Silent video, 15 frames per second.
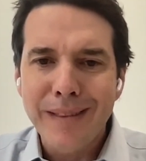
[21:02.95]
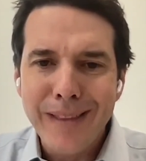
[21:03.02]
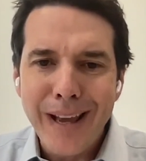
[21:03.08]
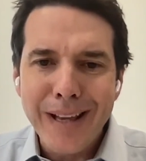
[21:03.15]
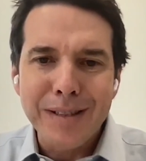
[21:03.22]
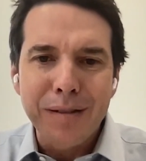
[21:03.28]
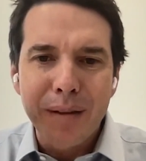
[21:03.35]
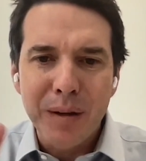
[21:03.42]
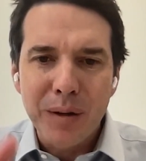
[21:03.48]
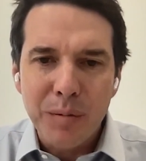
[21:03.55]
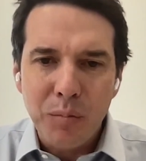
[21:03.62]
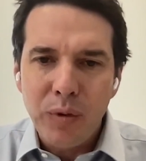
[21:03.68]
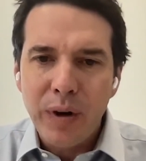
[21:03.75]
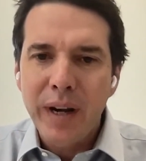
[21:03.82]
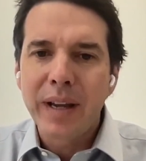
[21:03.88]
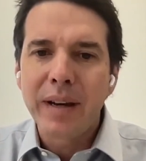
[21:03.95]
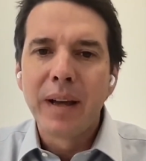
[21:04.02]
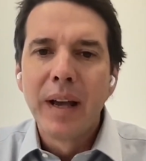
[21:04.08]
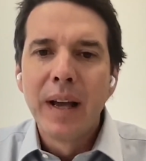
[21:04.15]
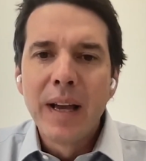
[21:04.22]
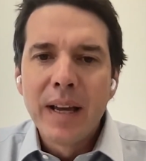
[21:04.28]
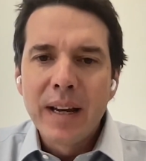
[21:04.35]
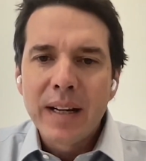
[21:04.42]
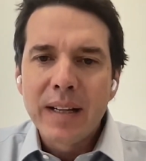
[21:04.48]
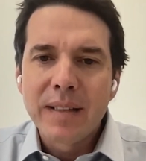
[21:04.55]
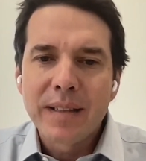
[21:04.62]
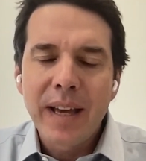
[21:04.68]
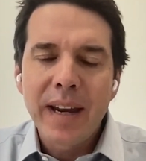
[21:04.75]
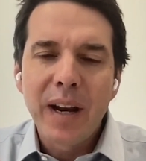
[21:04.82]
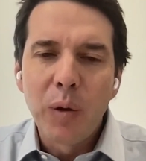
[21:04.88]
That's their brand, because
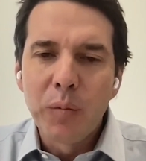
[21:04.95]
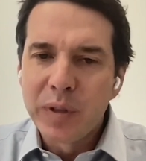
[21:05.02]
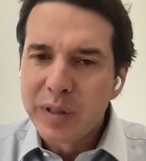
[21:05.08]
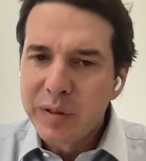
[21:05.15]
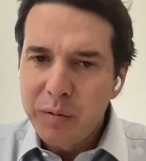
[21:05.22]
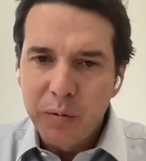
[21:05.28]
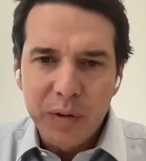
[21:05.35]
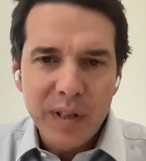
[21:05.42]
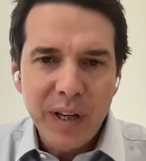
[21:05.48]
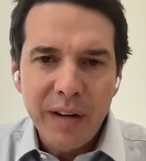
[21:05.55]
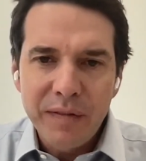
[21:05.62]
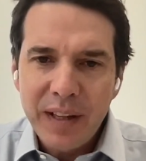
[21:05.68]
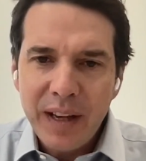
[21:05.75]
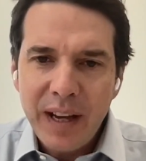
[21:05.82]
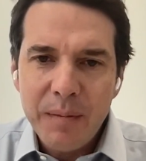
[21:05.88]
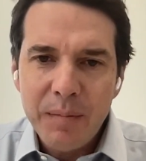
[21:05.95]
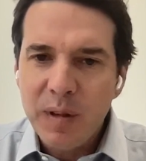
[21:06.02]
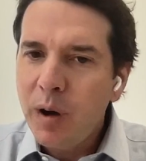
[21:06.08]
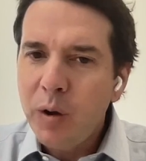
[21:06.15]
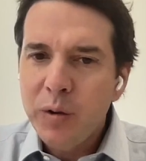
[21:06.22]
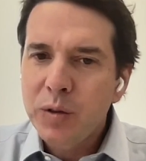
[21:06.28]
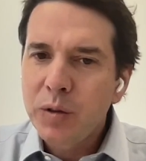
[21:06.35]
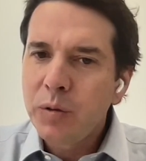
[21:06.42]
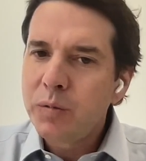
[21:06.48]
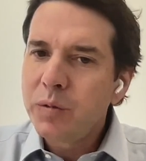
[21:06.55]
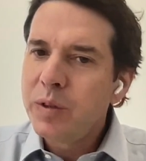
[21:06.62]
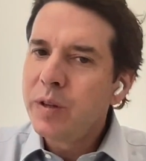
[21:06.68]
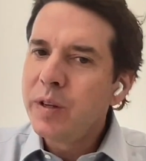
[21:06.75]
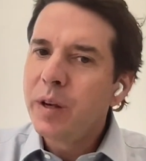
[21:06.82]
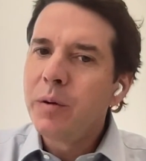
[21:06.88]
that helps us through tough times. It
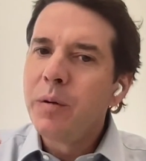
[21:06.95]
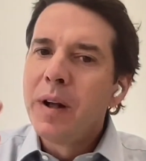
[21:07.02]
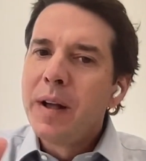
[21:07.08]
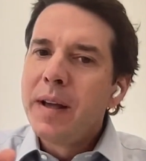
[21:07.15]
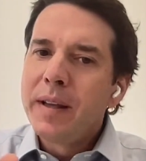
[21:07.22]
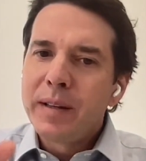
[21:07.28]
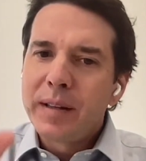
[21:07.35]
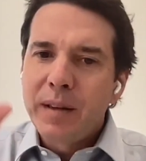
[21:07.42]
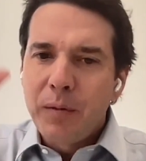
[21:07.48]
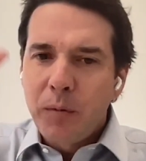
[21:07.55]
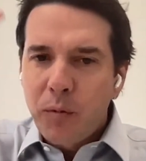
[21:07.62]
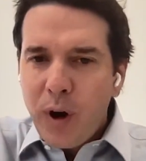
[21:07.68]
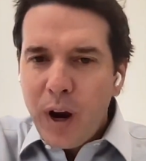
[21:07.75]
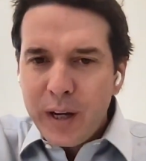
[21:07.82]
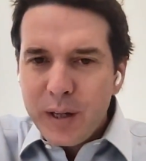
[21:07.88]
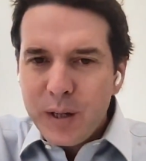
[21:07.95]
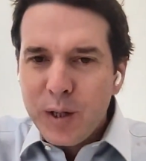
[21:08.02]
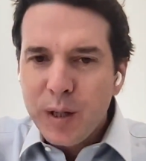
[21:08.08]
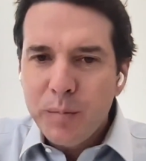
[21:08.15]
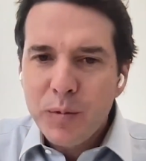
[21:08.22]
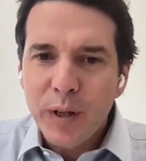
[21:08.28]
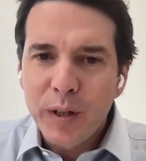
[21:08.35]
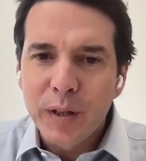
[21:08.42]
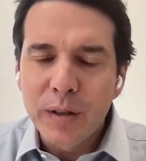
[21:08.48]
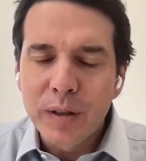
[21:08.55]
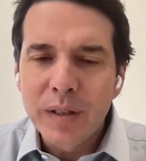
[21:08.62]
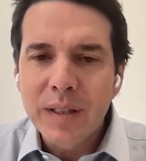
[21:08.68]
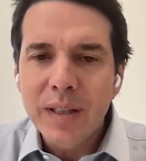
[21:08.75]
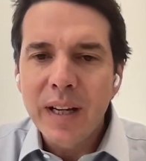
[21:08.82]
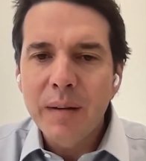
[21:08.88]
also rocket ships on
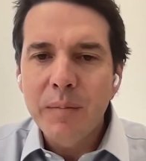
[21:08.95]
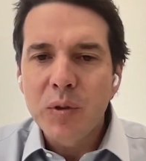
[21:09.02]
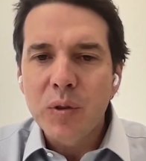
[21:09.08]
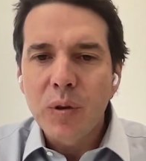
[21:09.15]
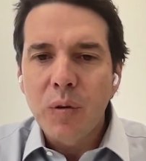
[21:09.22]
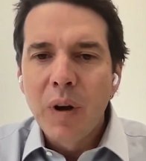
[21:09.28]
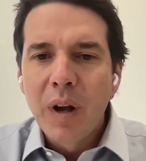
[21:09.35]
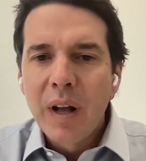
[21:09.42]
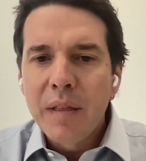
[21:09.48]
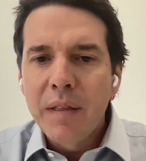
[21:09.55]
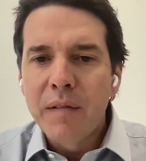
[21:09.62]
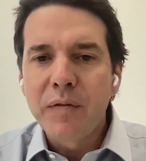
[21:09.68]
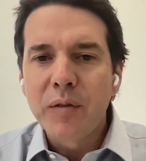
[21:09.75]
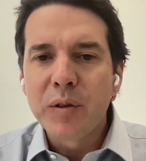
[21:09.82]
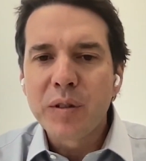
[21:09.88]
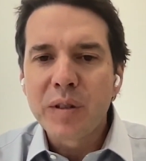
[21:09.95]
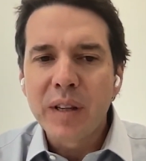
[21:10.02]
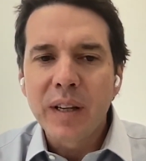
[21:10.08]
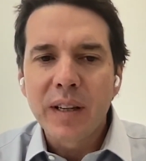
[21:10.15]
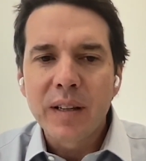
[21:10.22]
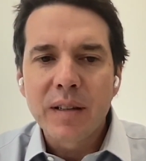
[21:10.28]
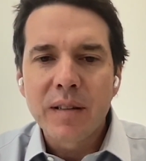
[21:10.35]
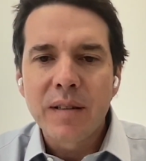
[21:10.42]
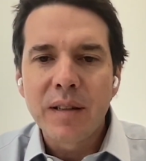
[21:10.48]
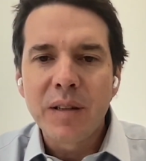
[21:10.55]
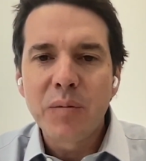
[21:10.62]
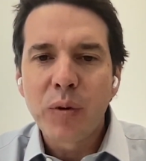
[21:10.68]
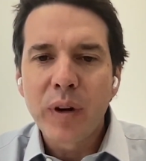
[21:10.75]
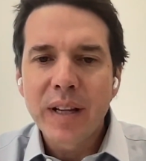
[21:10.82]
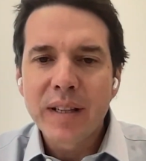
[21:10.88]
good times. So the first thing is
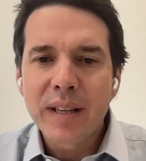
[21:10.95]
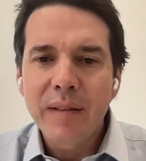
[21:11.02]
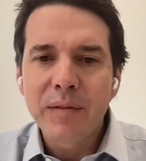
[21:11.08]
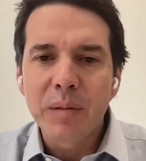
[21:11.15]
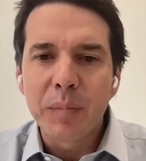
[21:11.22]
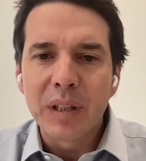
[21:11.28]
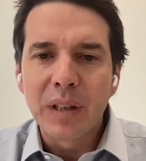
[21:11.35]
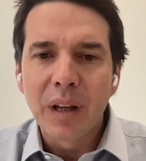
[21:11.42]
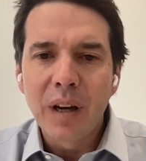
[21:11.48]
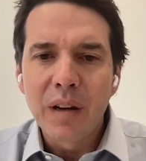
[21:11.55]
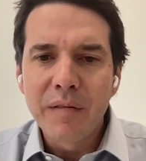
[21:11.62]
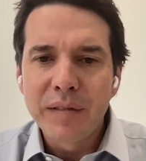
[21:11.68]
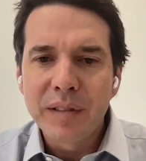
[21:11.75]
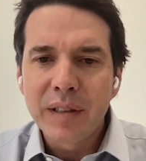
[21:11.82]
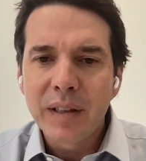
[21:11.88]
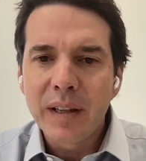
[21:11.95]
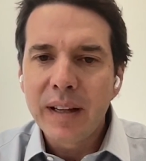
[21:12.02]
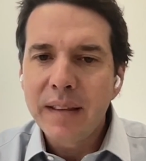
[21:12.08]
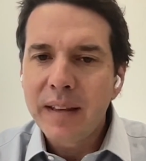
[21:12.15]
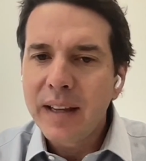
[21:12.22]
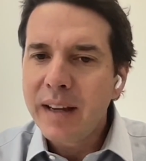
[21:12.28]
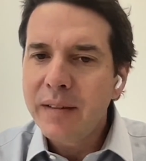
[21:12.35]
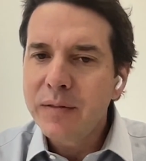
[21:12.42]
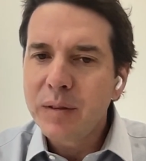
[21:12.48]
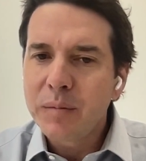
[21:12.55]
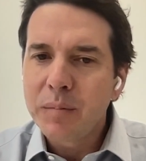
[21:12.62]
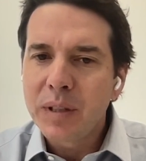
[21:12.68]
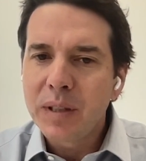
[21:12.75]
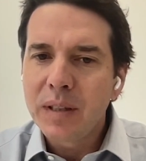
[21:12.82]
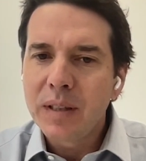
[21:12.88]
these brands have to be loved and they have to
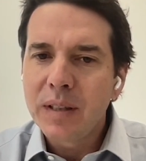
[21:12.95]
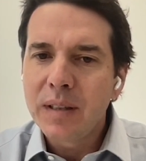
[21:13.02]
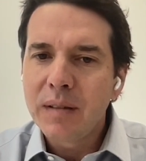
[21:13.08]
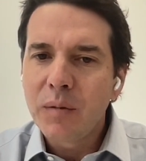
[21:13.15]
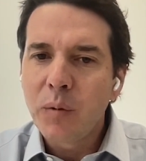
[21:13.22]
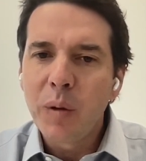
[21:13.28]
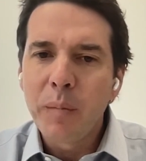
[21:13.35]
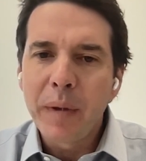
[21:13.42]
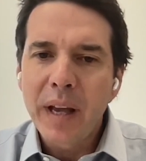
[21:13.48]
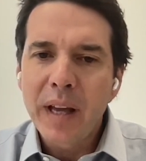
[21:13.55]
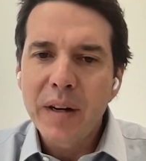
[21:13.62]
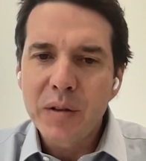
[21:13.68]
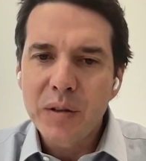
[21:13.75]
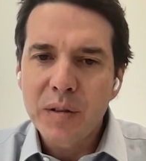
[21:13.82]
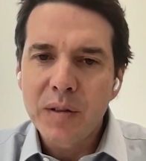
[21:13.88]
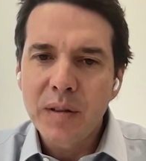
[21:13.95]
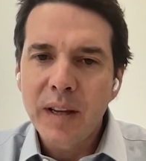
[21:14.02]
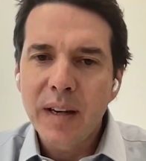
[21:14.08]
be well managed.